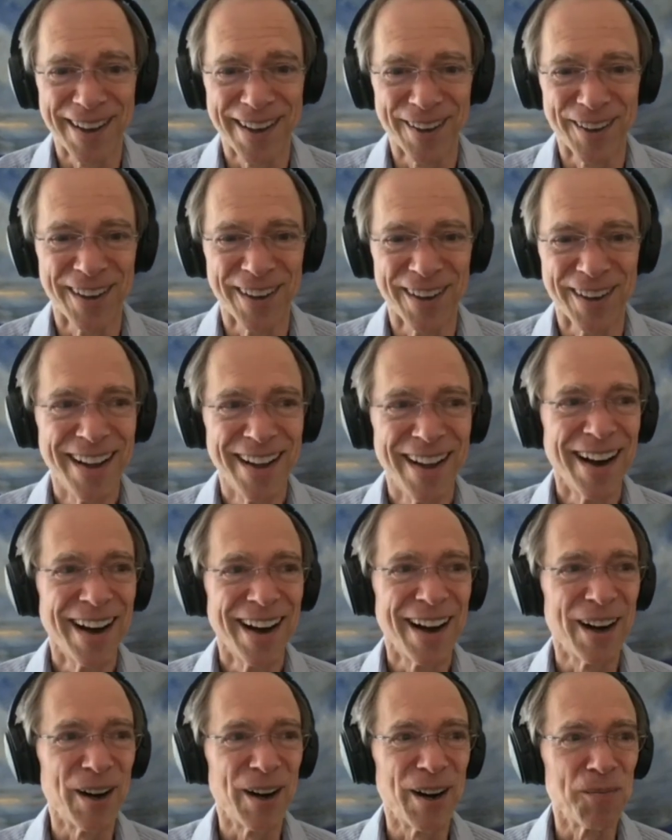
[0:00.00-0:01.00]
you know,
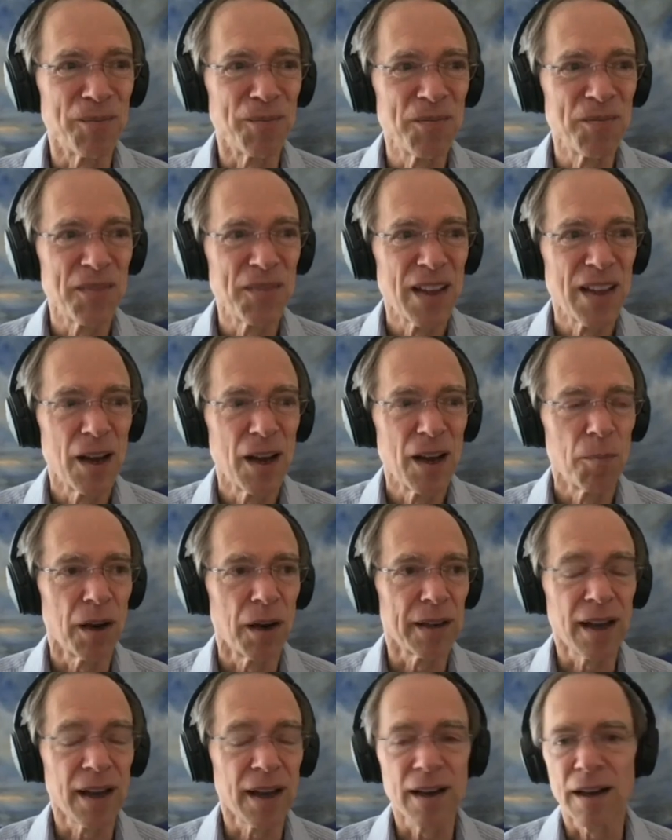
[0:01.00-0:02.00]
um,
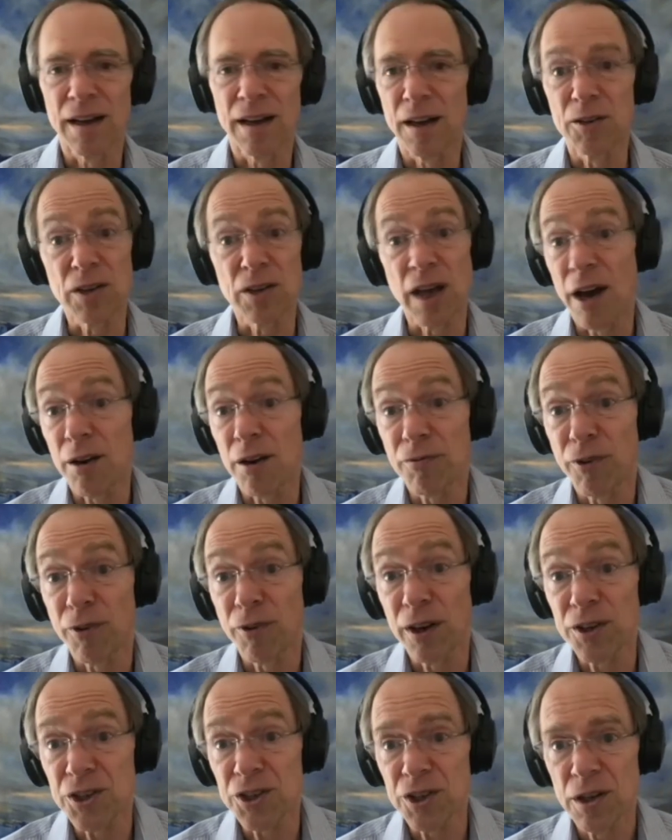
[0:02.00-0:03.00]
but yeah, a Tana
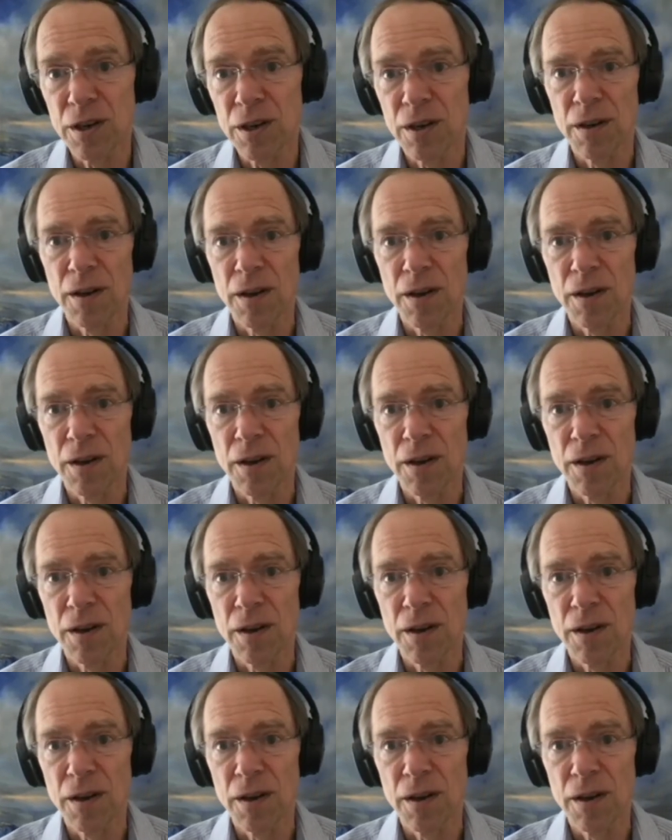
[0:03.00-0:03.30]
French.